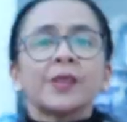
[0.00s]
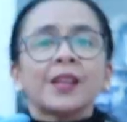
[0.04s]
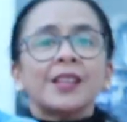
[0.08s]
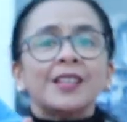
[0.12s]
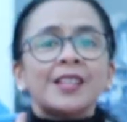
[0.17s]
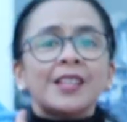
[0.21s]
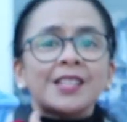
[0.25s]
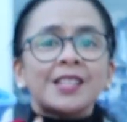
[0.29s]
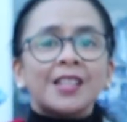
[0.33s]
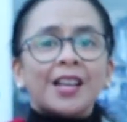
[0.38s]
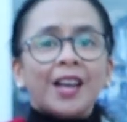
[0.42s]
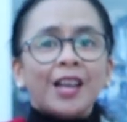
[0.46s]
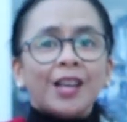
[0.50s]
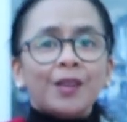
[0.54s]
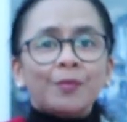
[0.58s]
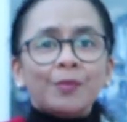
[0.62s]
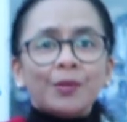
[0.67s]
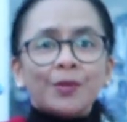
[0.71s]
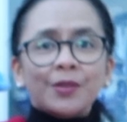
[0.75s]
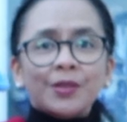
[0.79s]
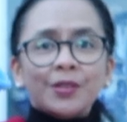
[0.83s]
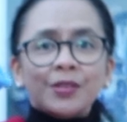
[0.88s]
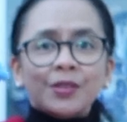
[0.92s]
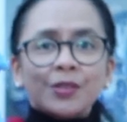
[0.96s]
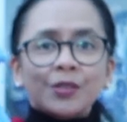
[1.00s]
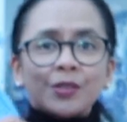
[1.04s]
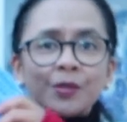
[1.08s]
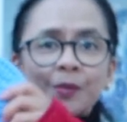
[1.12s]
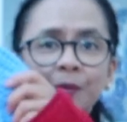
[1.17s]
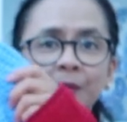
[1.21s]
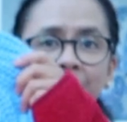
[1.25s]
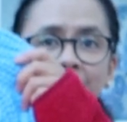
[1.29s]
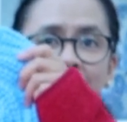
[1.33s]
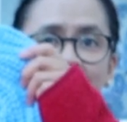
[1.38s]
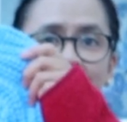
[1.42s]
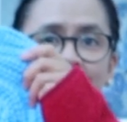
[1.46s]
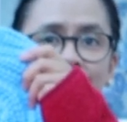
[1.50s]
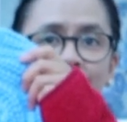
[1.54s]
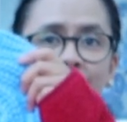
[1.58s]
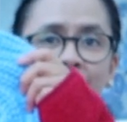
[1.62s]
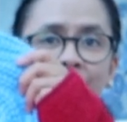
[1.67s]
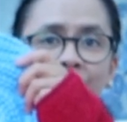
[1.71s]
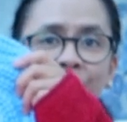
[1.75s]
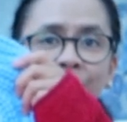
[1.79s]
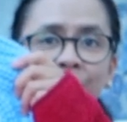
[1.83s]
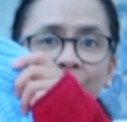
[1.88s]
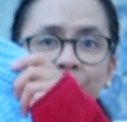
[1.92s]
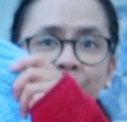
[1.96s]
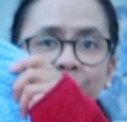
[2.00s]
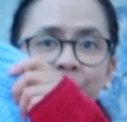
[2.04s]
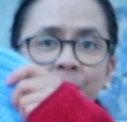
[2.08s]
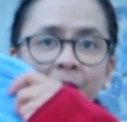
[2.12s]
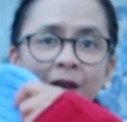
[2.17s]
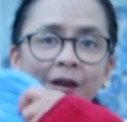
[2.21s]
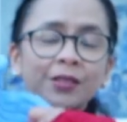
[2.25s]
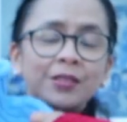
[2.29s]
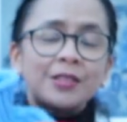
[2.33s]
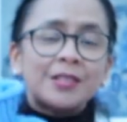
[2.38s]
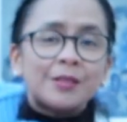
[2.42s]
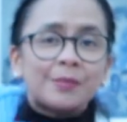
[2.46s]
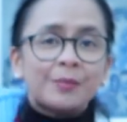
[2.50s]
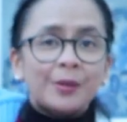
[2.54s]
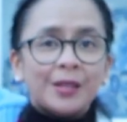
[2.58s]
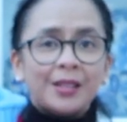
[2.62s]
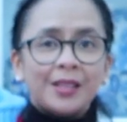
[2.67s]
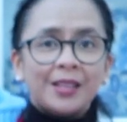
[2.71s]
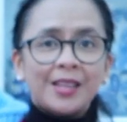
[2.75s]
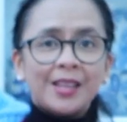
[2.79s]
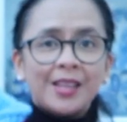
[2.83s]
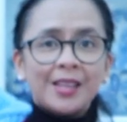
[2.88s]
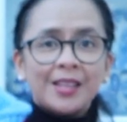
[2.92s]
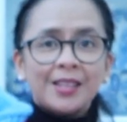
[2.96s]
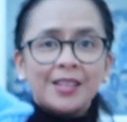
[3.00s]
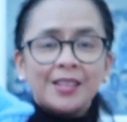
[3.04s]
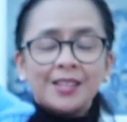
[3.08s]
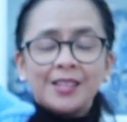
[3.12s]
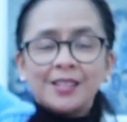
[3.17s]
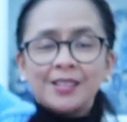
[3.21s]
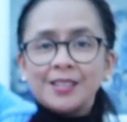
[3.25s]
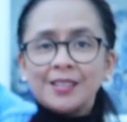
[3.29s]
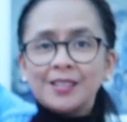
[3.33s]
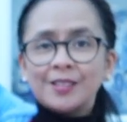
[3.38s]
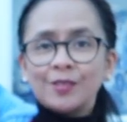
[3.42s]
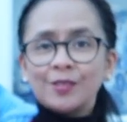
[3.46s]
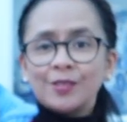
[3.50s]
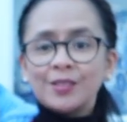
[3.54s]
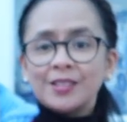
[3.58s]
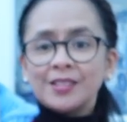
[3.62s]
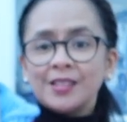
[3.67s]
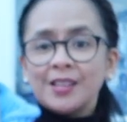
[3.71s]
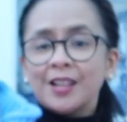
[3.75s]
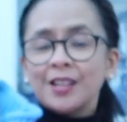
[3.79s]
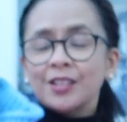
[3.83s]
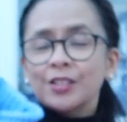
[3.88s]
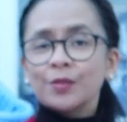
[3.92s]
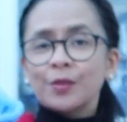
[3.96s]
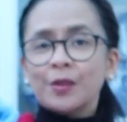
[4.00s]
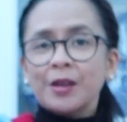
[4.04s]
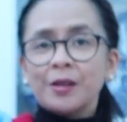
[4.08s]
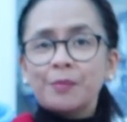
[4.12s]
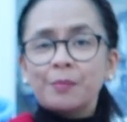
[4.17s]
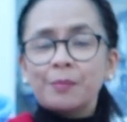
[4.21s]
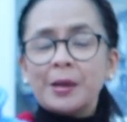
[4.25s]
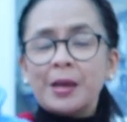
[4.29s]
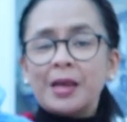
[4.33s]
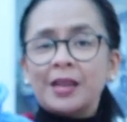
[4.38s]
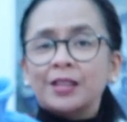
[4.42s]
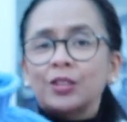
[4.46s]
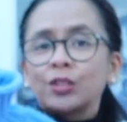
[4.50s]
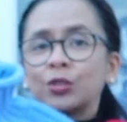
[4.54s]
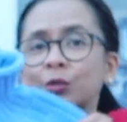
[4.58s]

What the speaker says: The sky blue is usually 25 pounds, but again, this is on sale, so I paid